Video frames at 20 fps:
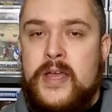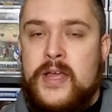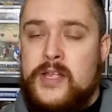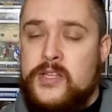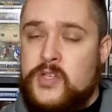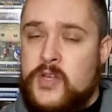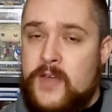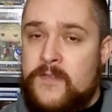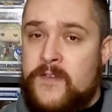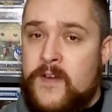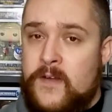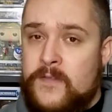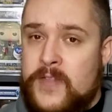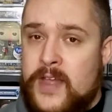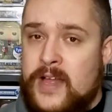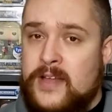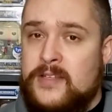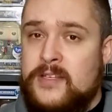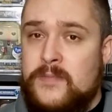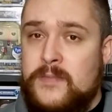And so I felt
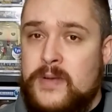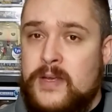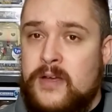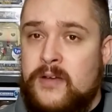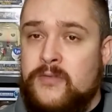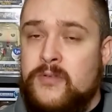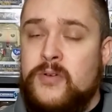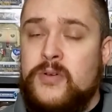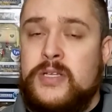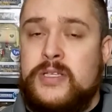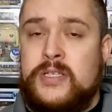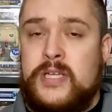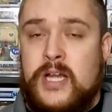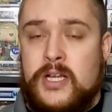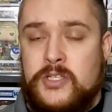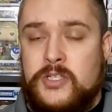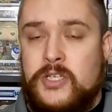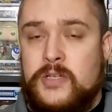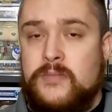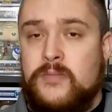that to be a really
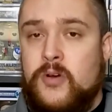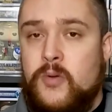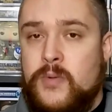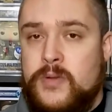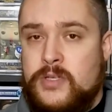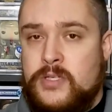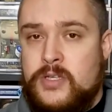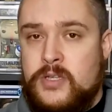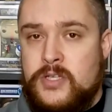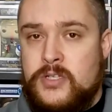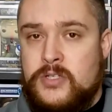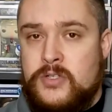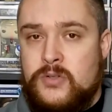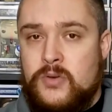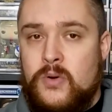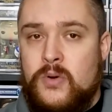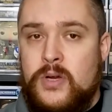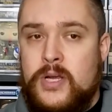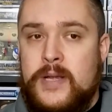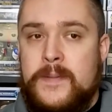touching moment to the
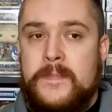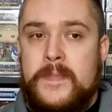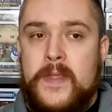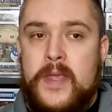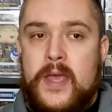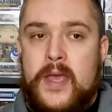story,